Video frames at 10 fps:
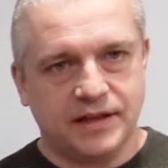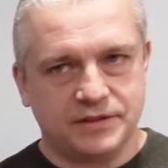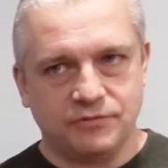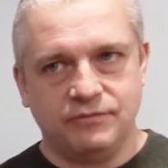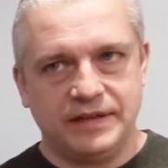It's
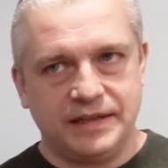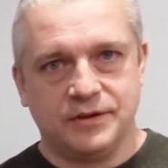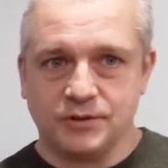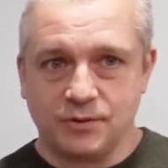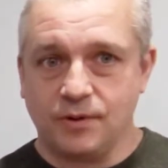a really
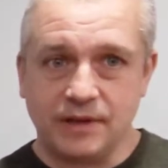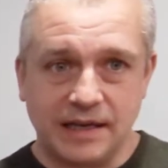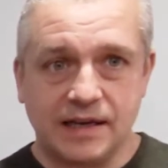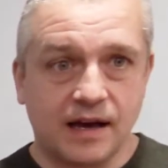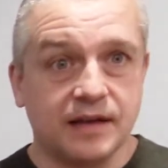good
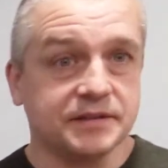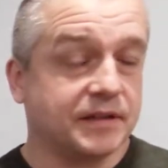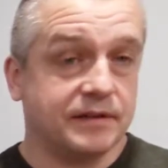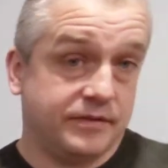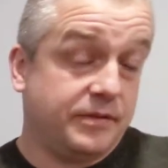quality cask,
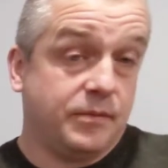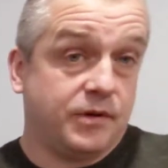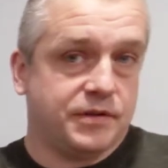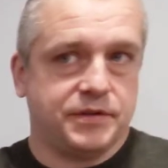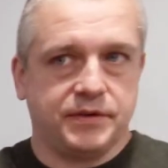if I'm
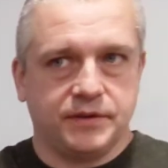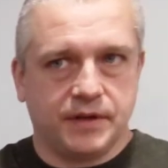honest.